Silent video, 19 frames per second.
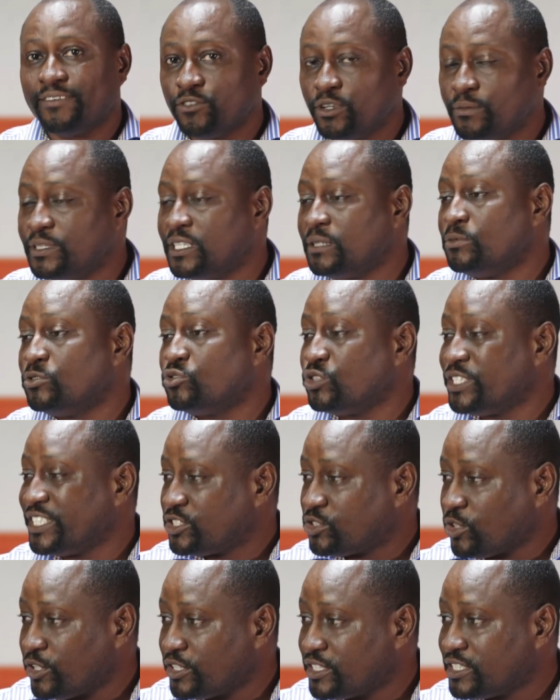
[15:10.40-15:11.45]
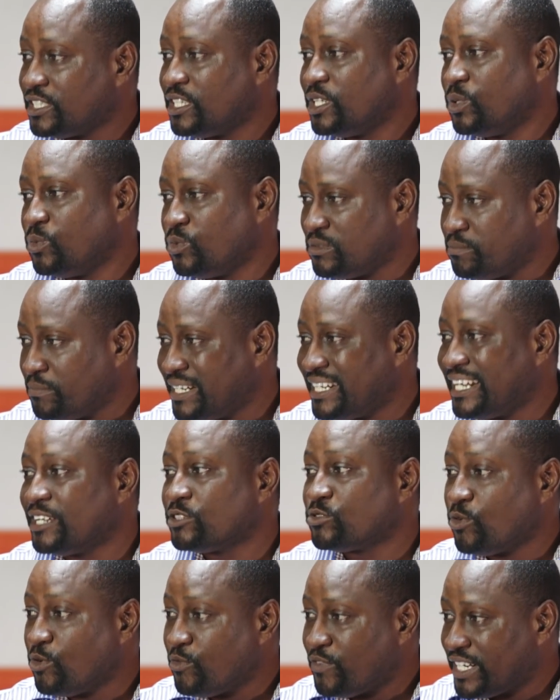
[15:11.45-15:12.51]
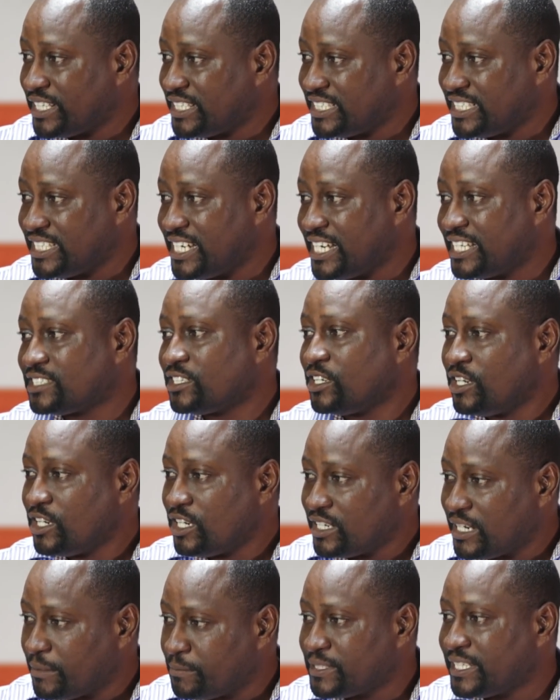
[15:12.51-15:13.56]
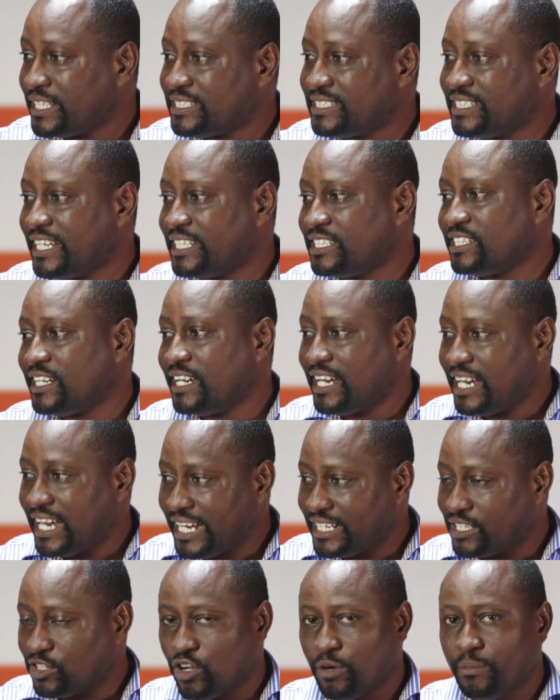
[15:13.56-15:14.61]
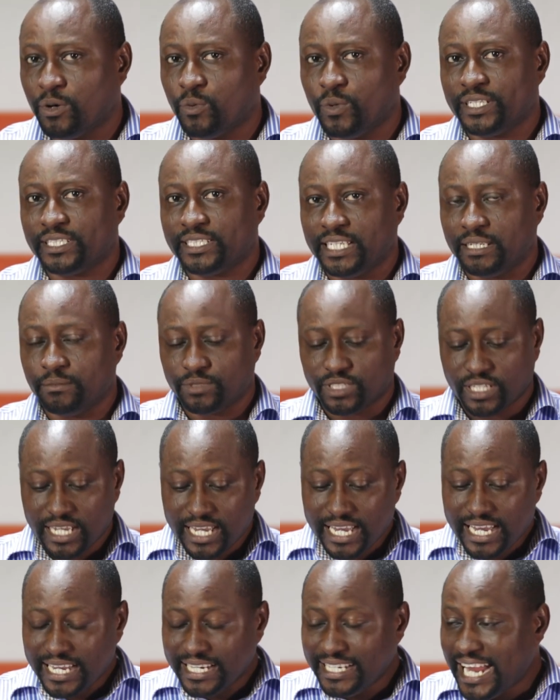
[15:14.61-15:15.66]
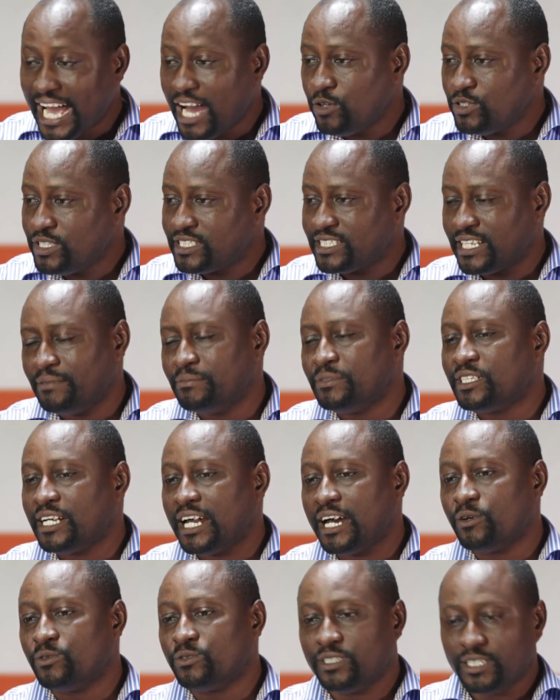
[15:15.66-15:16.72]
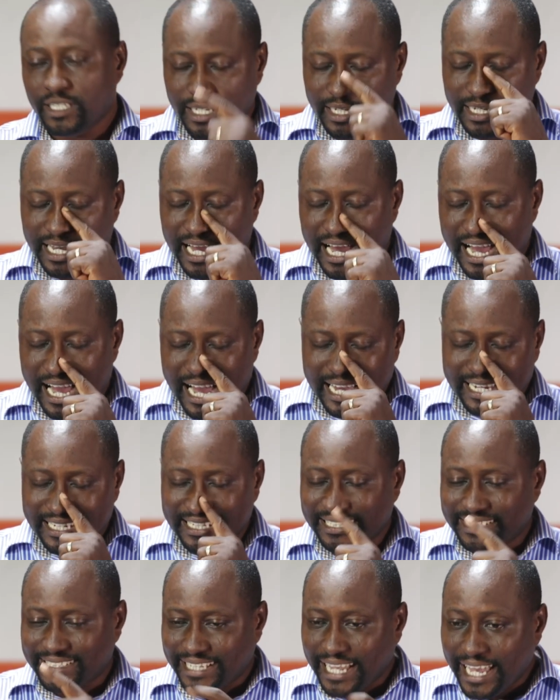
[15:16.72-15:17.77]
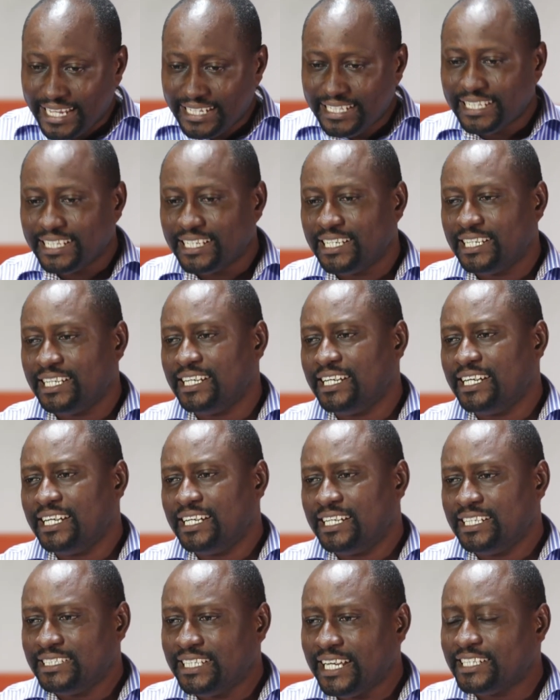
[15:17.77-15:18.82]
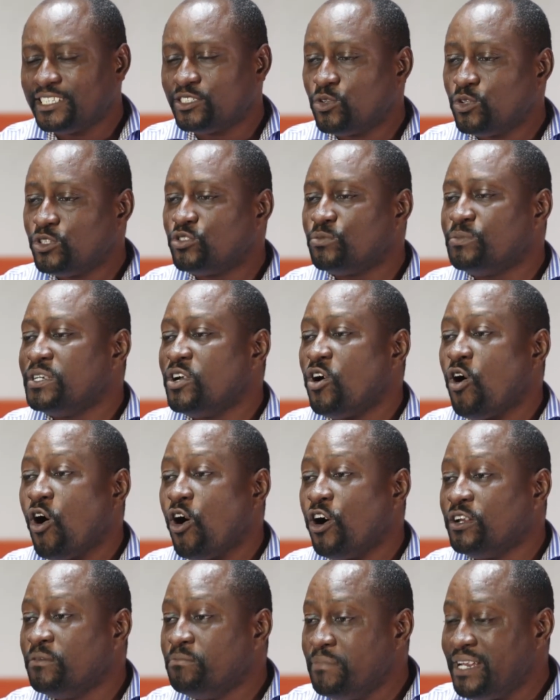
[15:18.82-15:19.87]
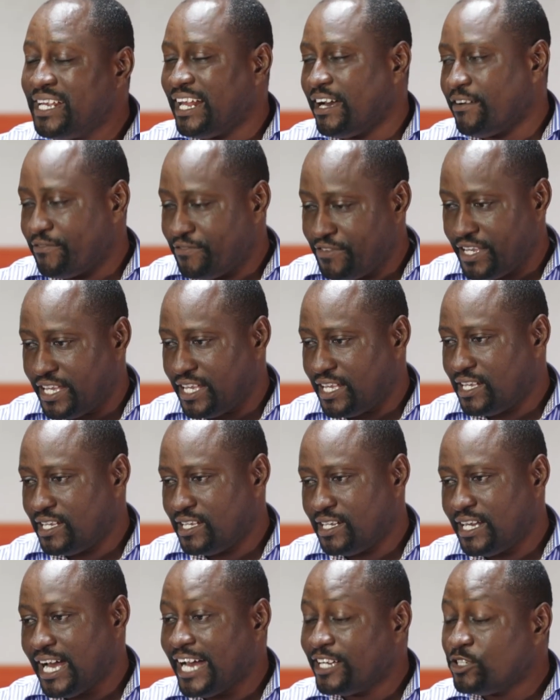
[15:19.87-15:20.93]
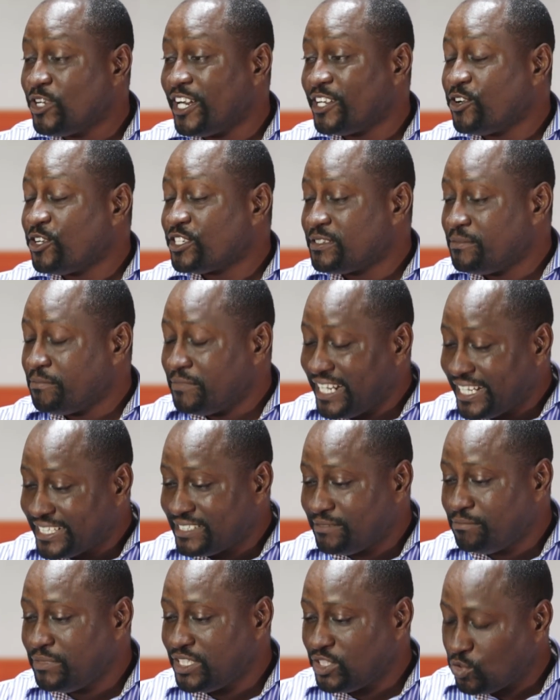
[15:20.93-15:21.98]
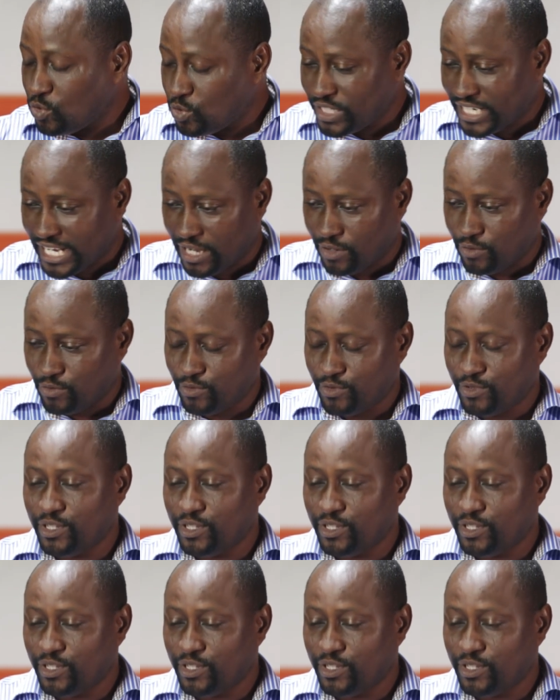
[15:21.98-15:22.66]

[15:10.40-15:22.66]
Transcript: have not been able to return with medals over the years representing Nigeria at the Commonwealth Games. Now this time around, they said that it's going to be all male affair, and you are just letting me know now